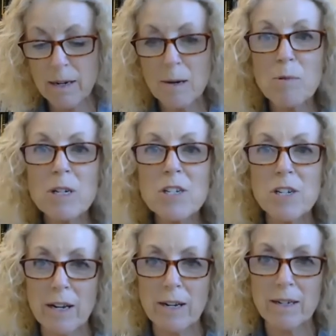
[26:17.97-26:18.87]

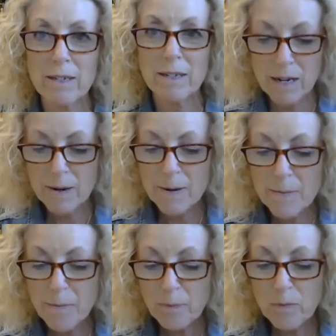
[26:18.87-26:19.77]
appreciate it.
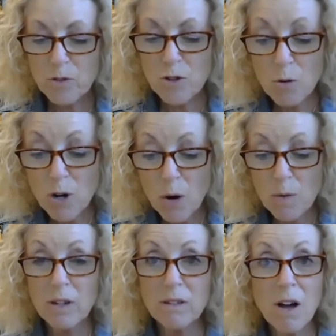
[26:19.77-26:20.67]
Don't go
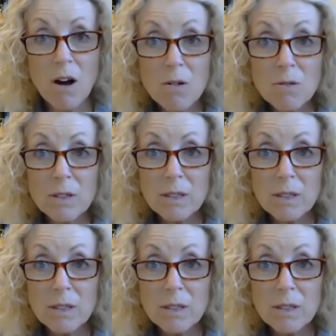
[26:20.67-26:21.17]
it alone.